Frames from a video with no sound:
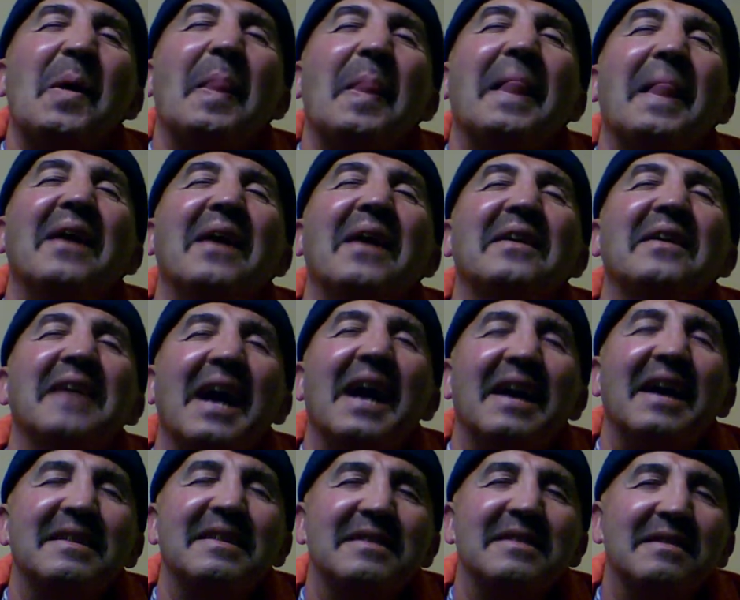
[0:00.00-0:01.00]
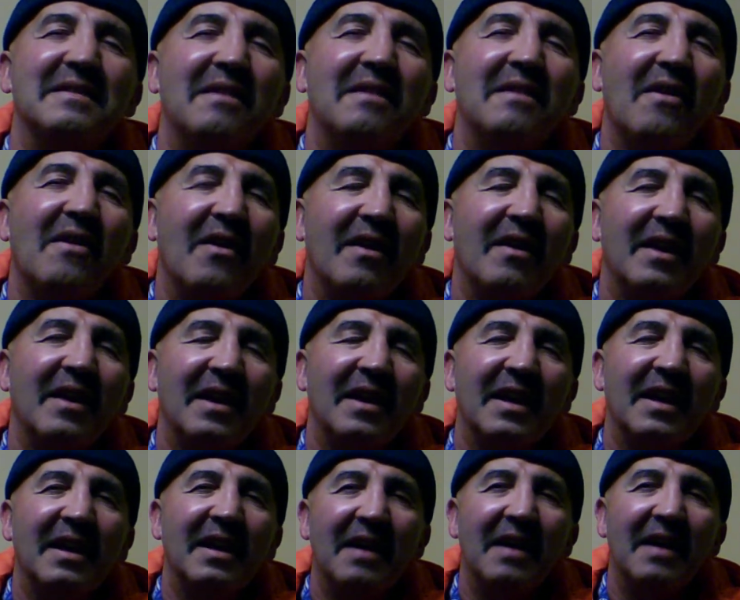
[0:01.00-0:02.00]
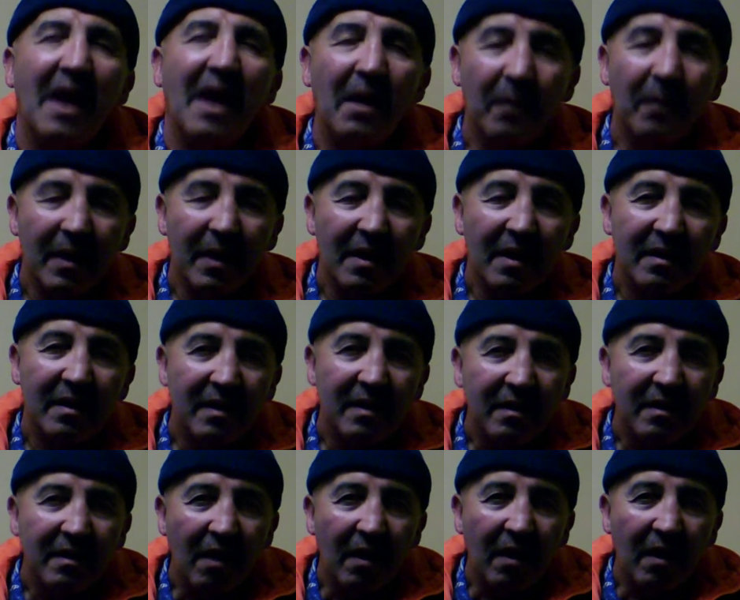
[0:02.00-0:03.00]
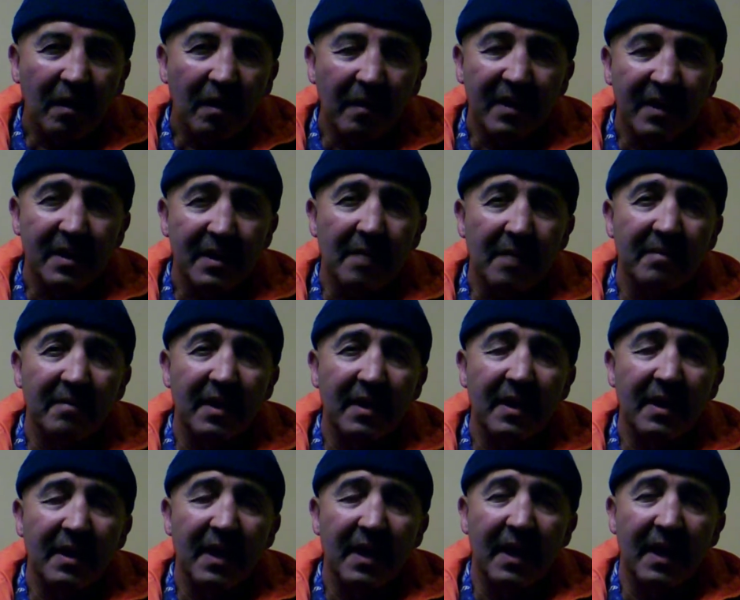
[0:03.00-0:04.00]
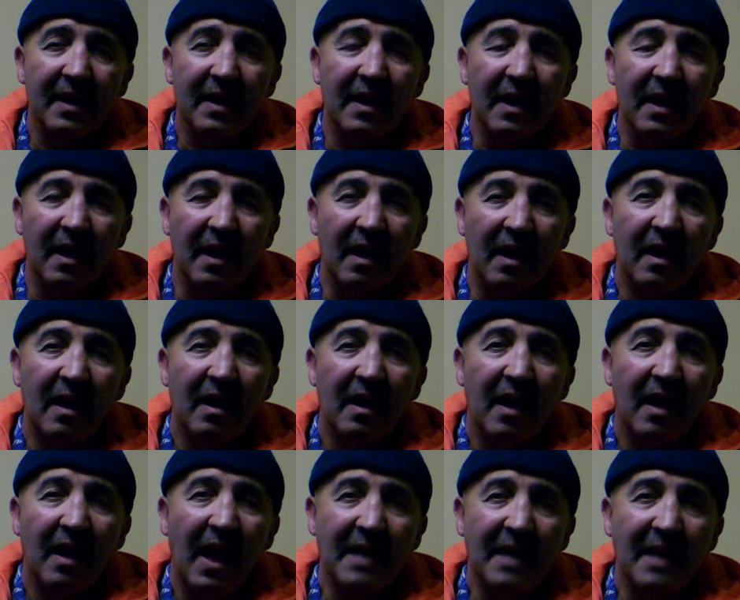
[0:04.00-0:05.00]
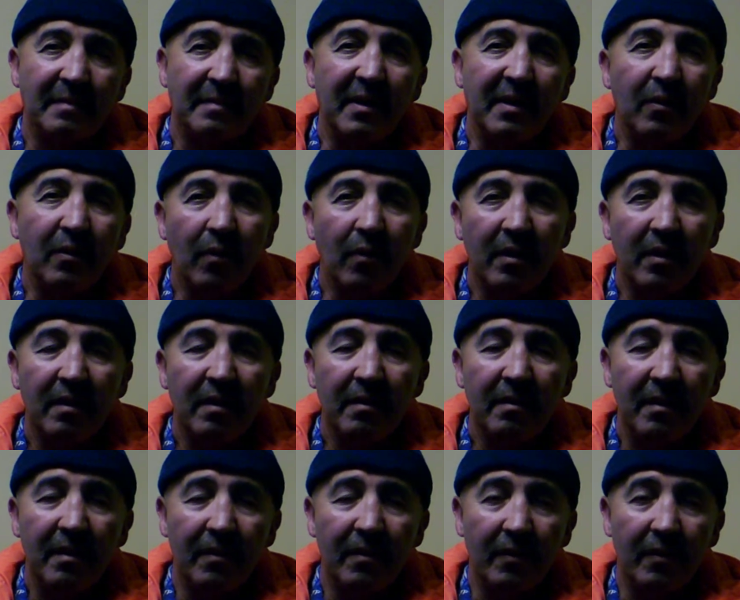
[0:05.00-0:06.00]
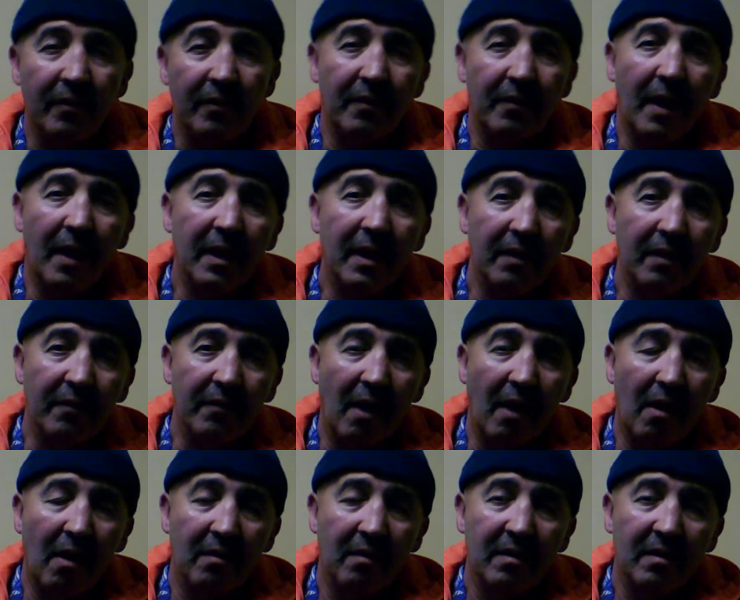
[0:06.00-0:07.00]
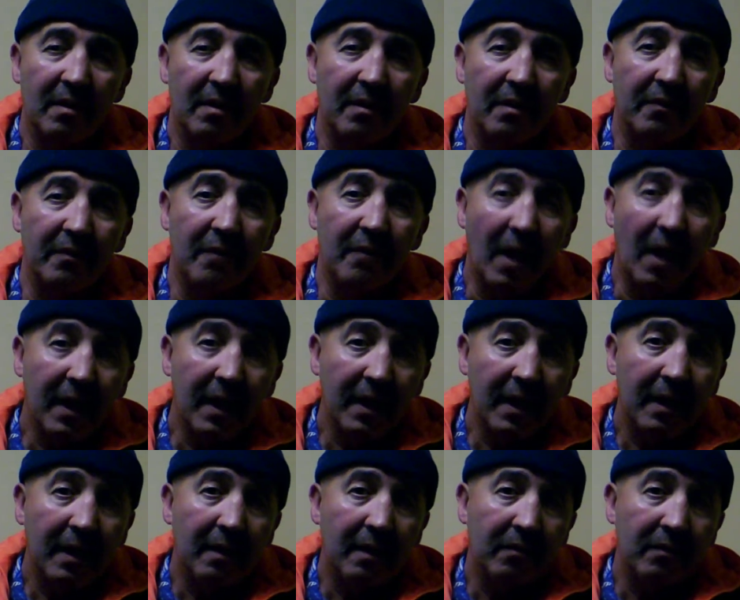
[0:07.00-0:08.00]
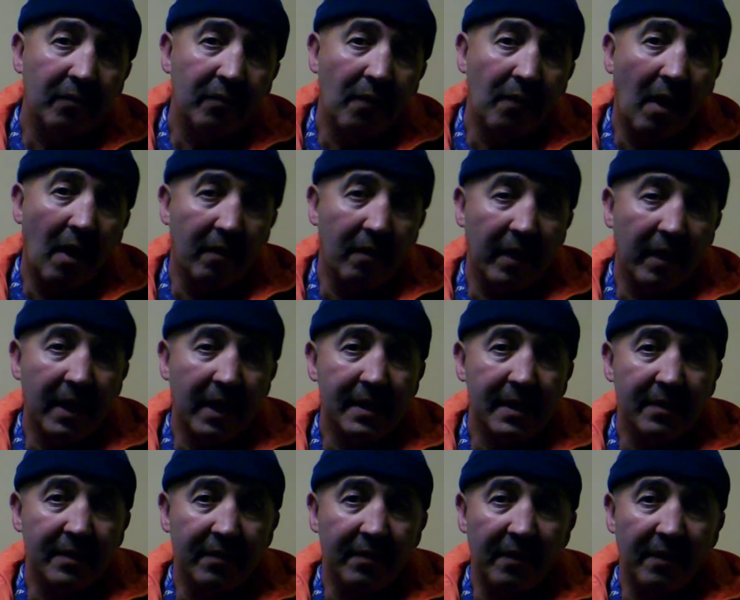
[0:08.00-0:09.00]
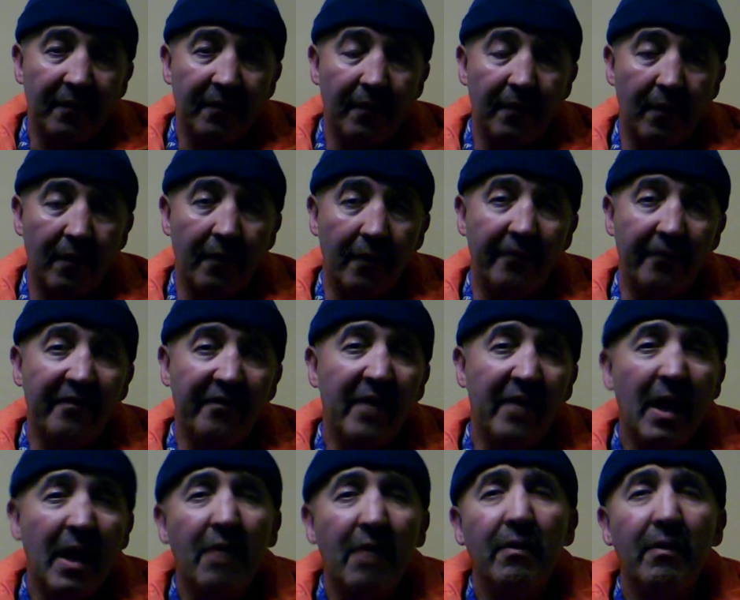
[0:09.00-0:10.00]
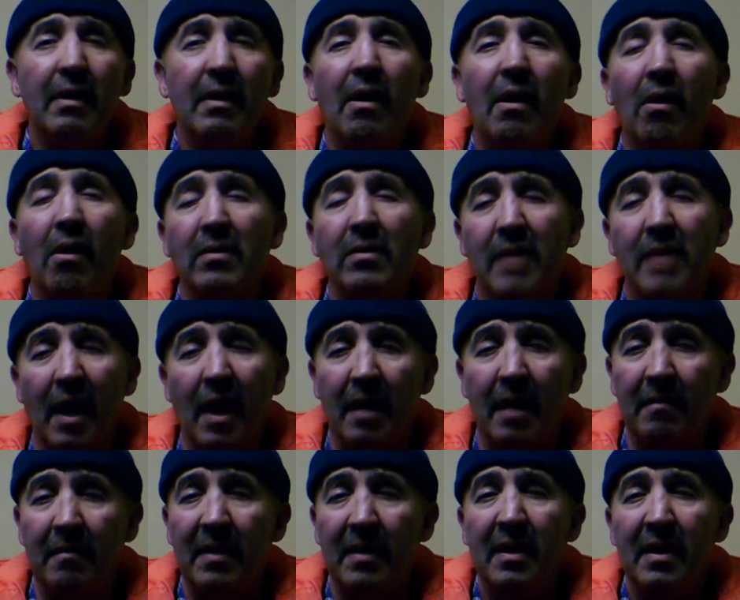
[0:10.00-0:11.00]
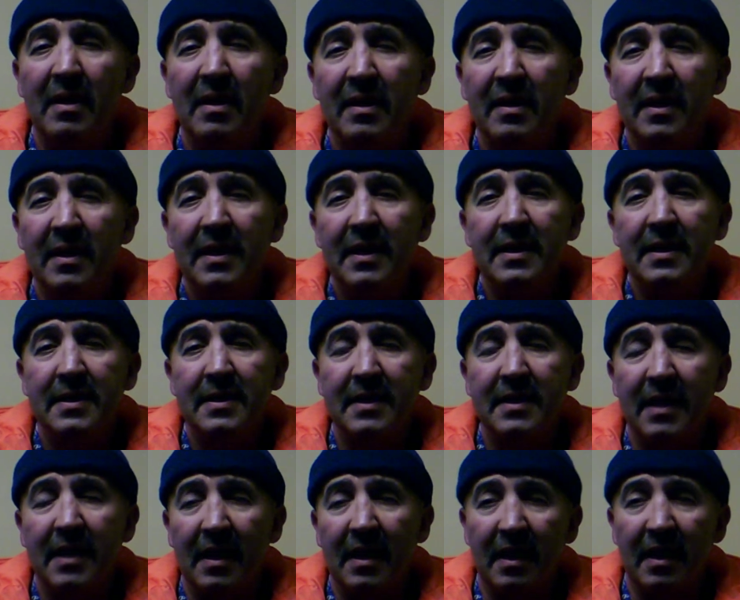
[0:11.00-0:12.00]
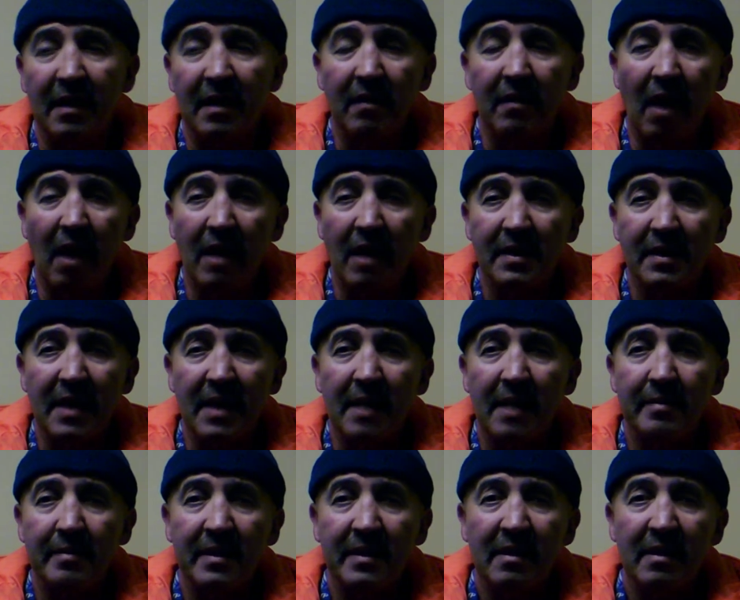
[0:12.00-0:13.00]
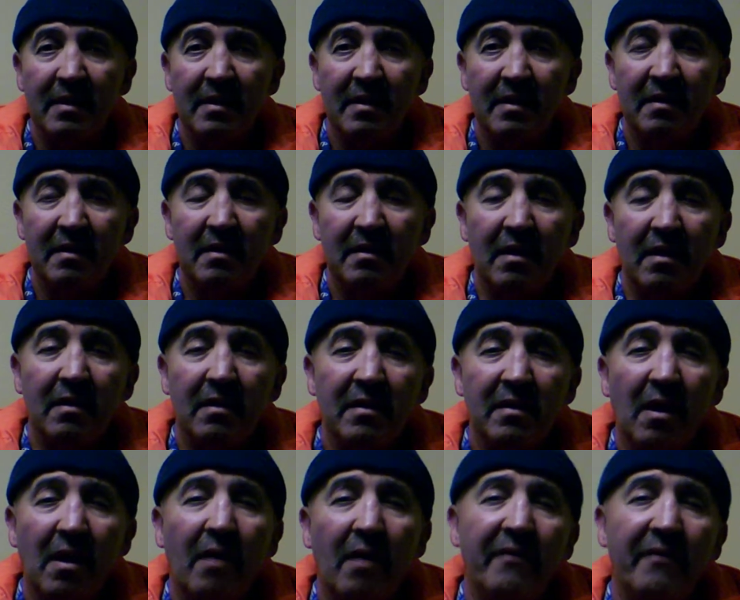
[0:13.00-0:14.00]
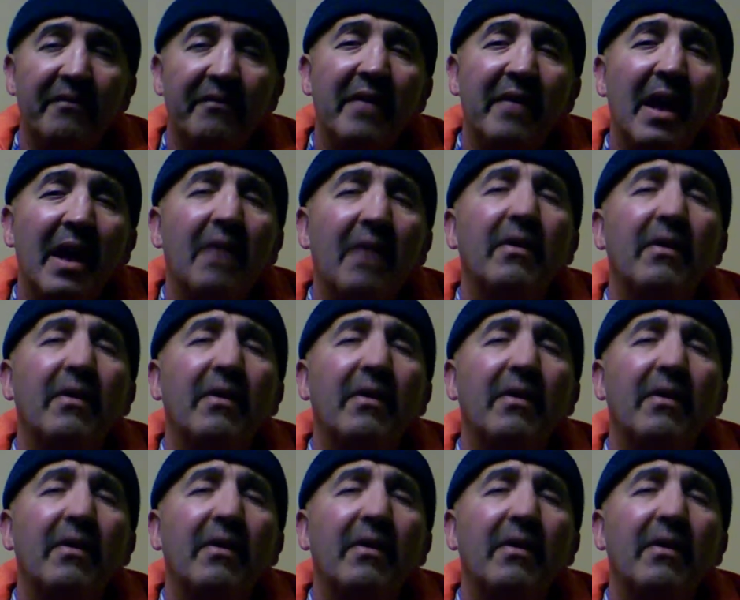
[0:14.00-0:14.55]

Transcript: Okay, so I want to talk about something that has been going or running around, running throughout history for a very long time. These concepts, they are very